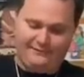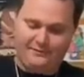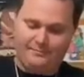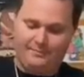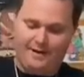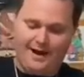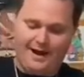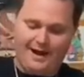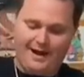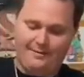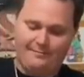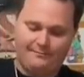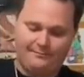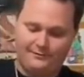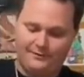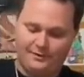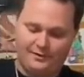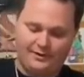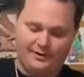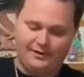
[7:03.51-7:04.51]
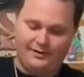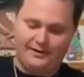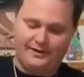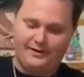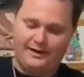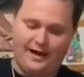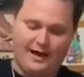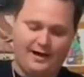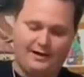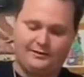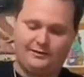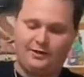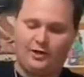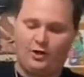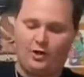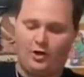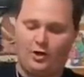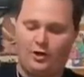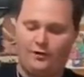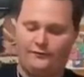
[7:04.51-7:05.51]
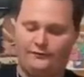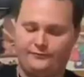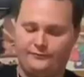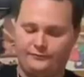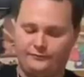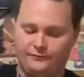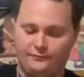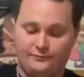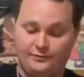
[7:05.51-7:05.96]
to buy them. They're gonna get knocked off.